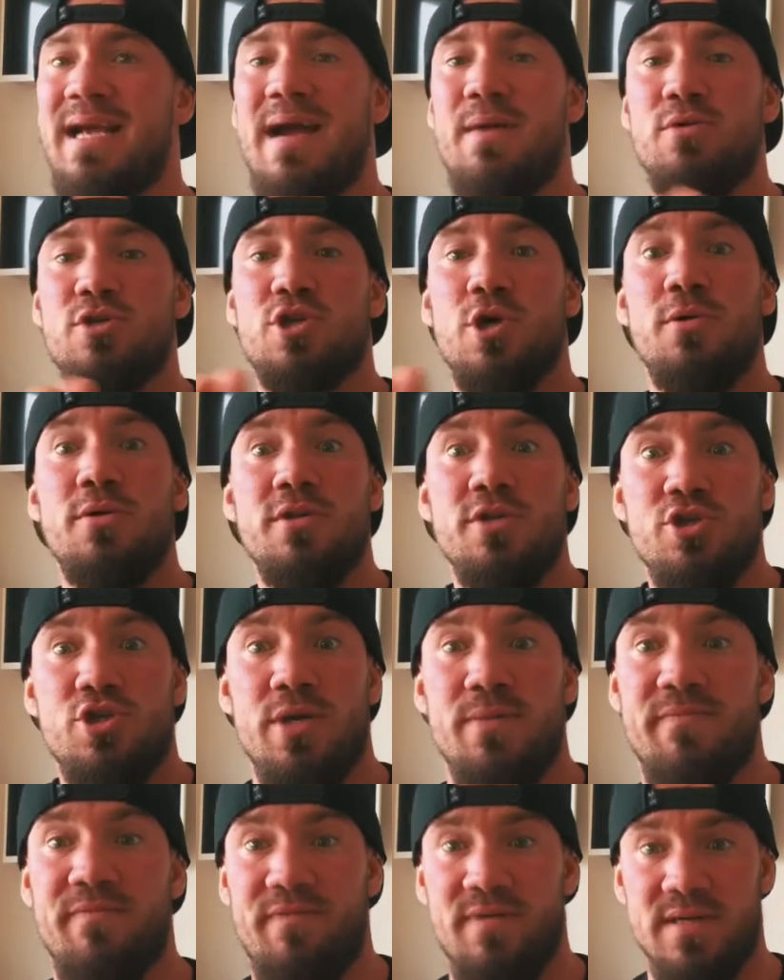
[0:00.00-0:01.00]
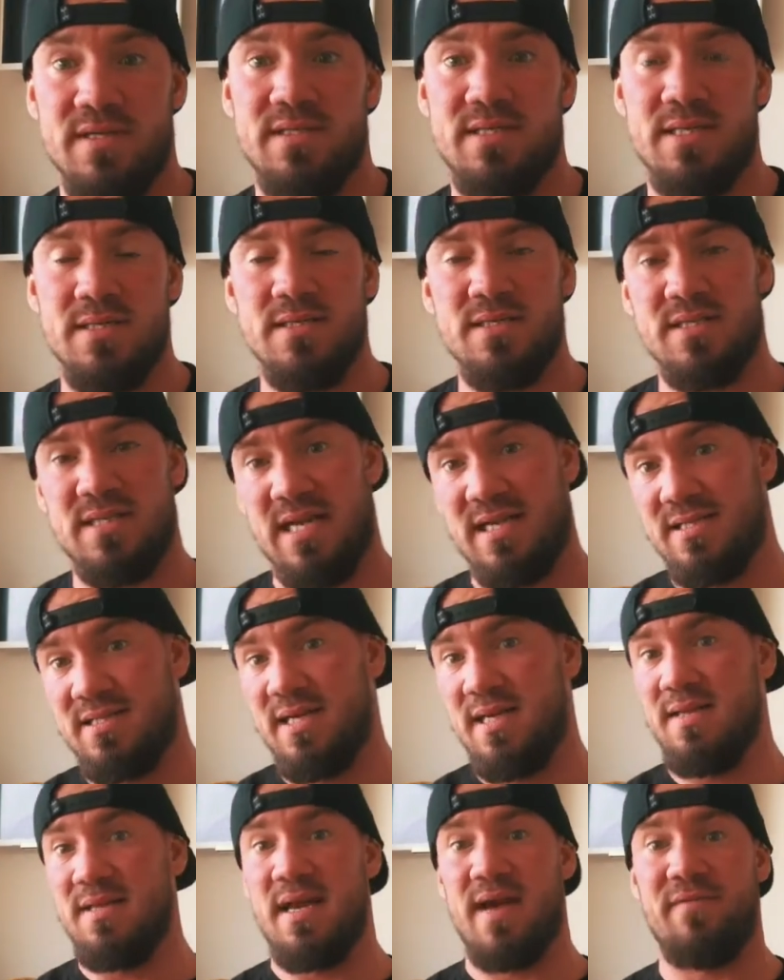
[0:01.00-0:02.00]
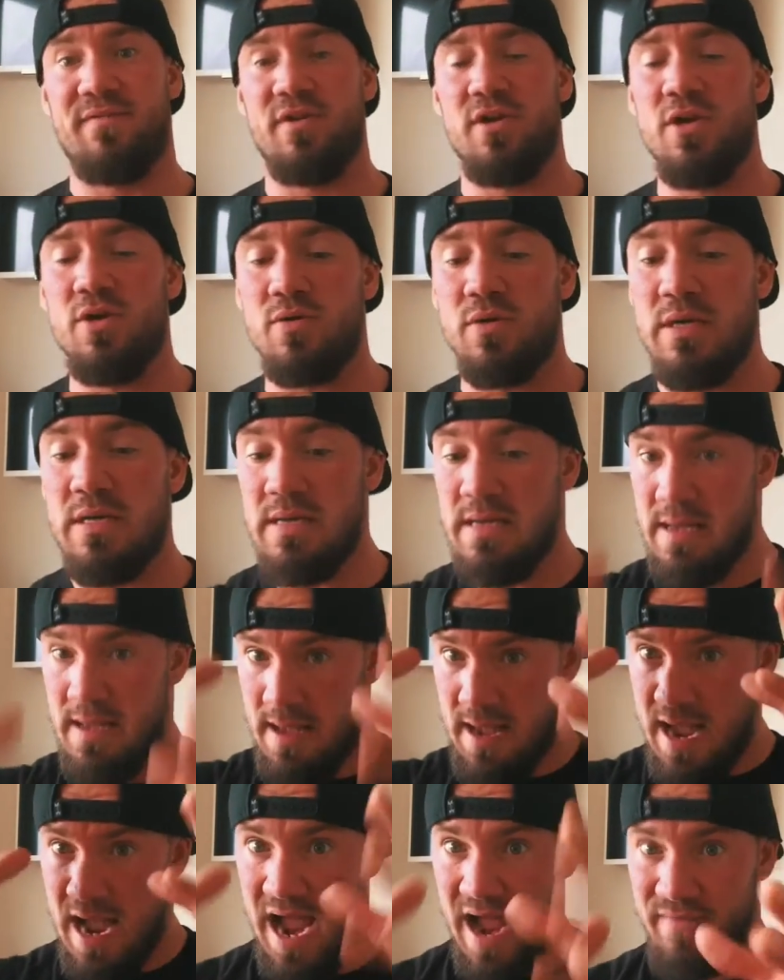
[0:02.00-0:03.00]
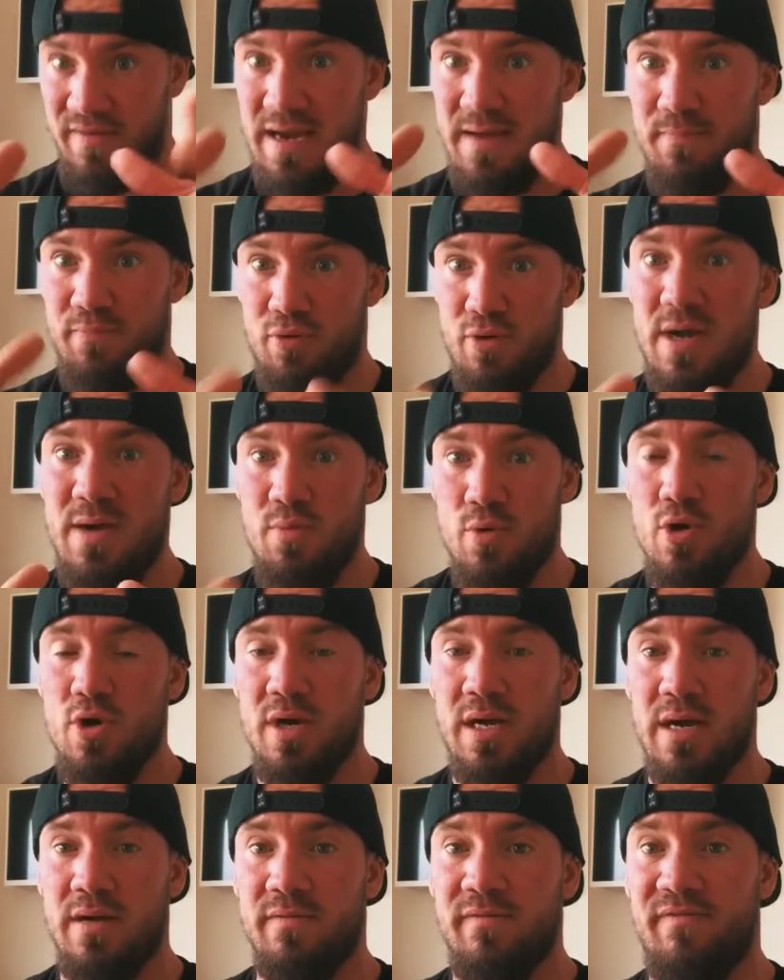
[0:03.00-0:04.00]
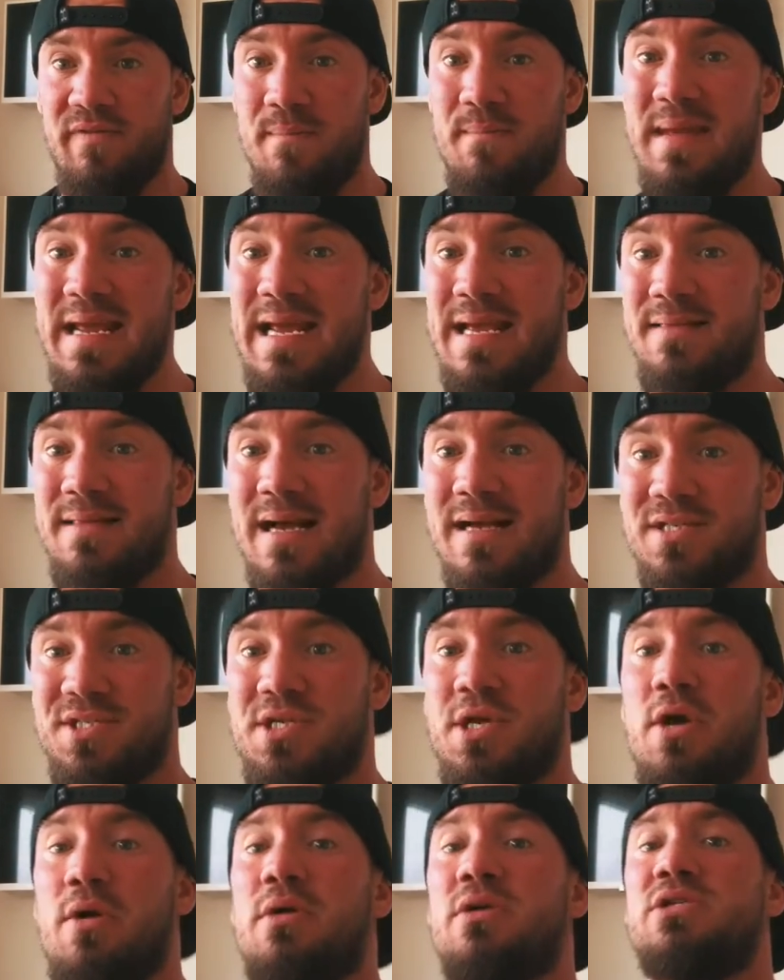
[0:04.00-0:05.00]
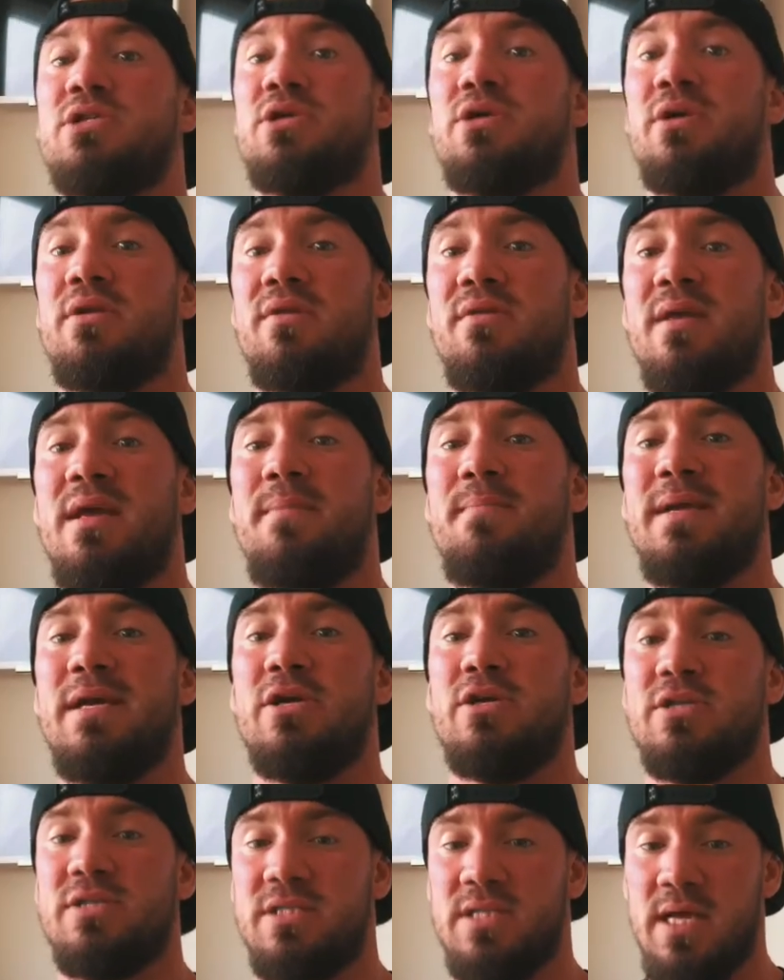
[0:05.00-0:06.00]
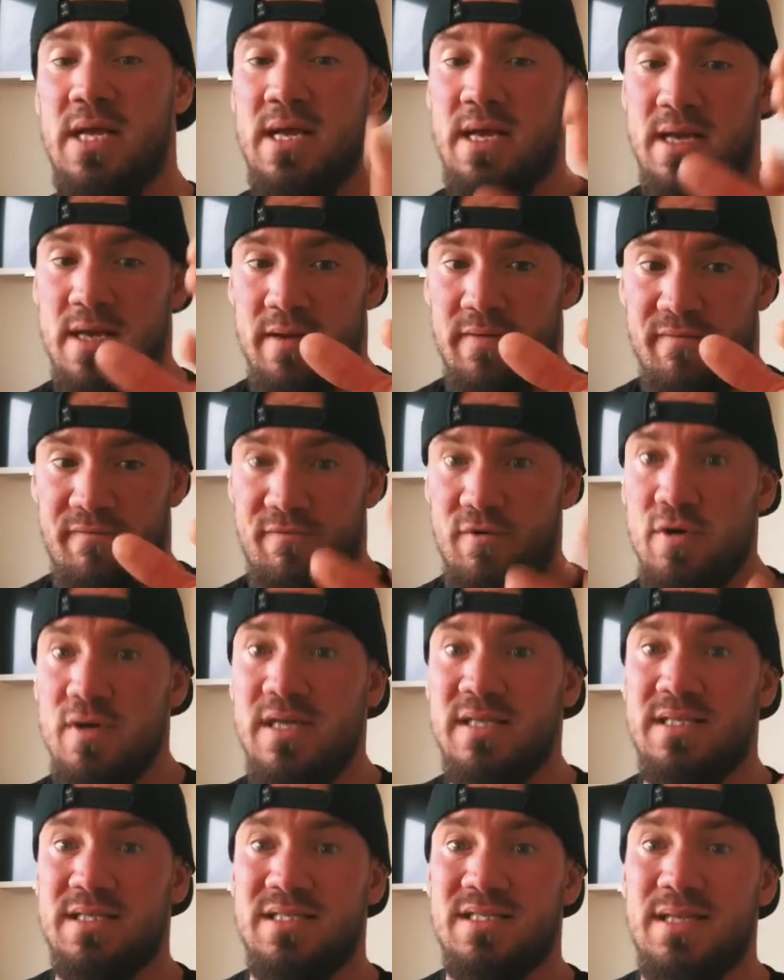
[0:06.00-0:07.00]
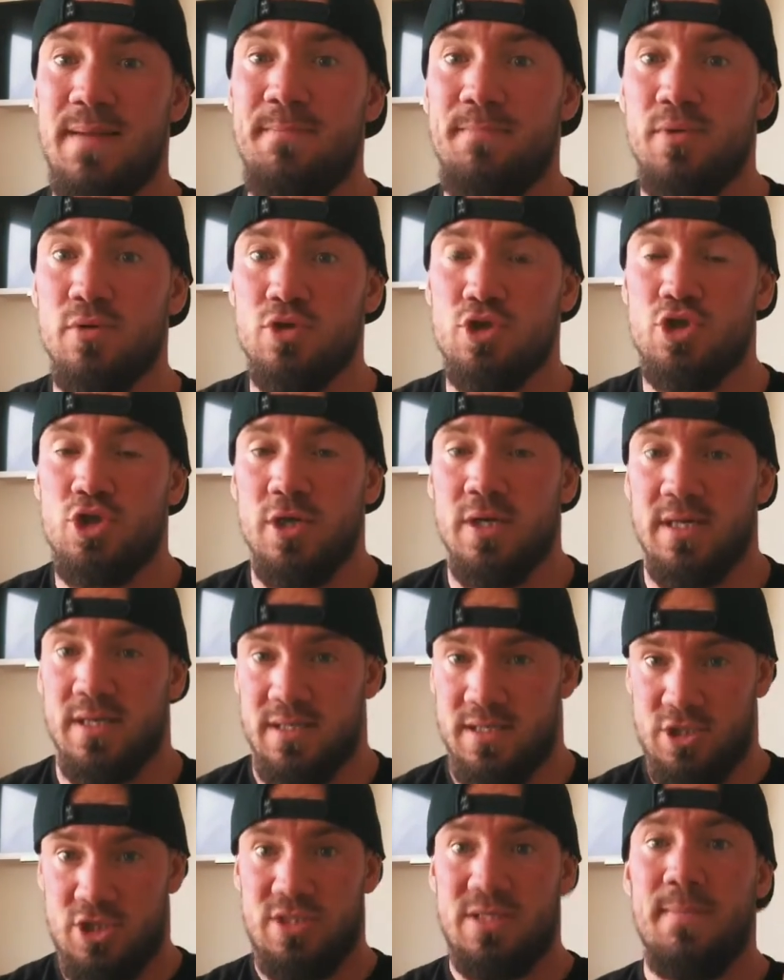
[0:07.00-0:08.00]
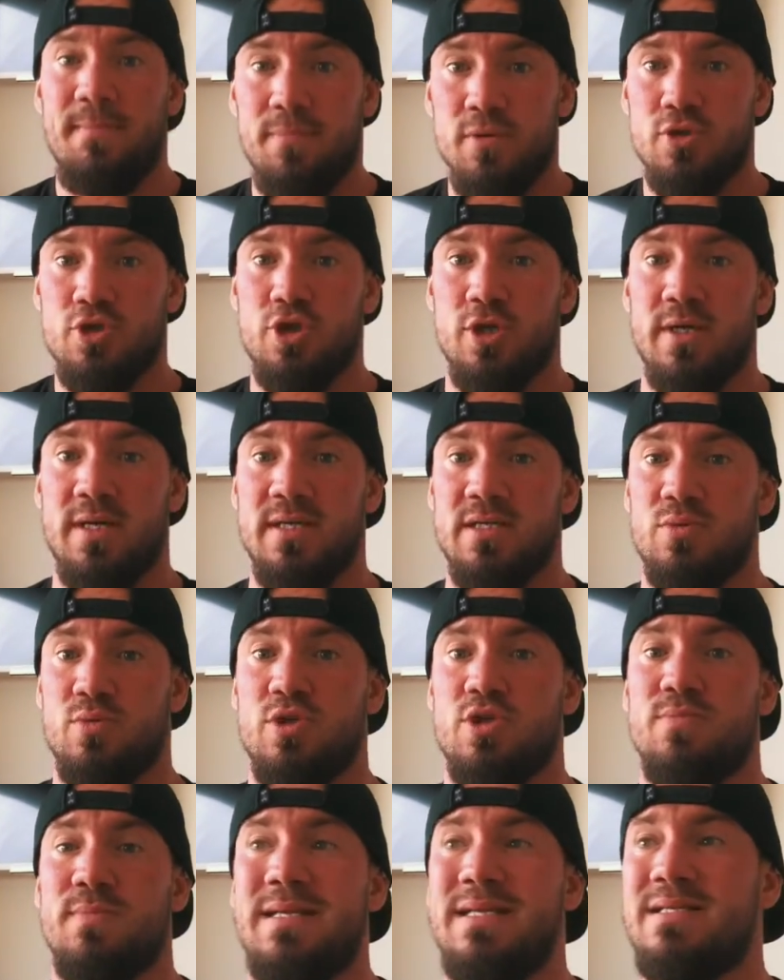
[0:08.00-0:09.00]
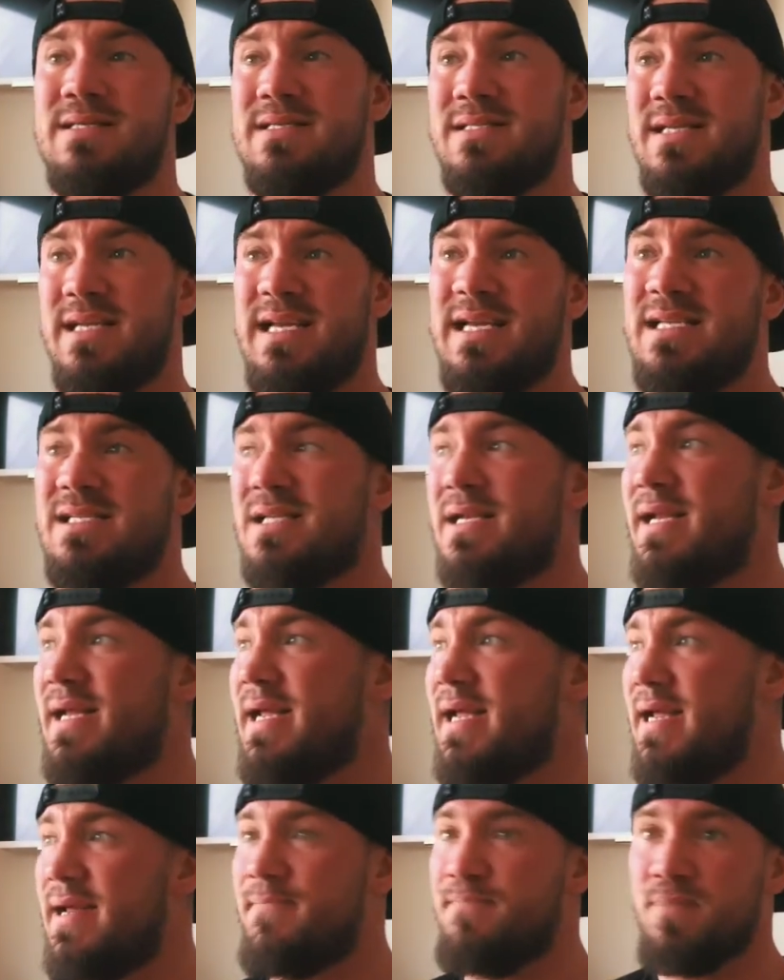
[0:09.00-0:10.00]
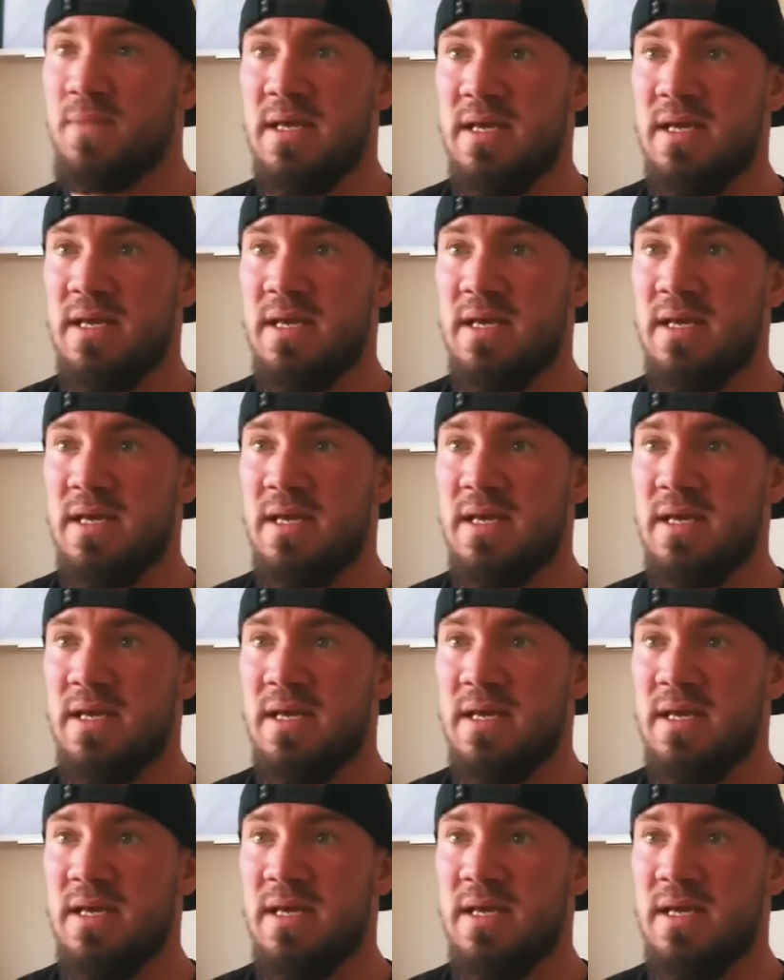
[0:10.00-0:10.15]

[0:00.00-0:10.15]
I was going to the gym, for instance, let's say in the afternoon. Having it pre-workout for me in that scenario is a good thing, because fruit is a simple sugar, simple sugars, which means it's easily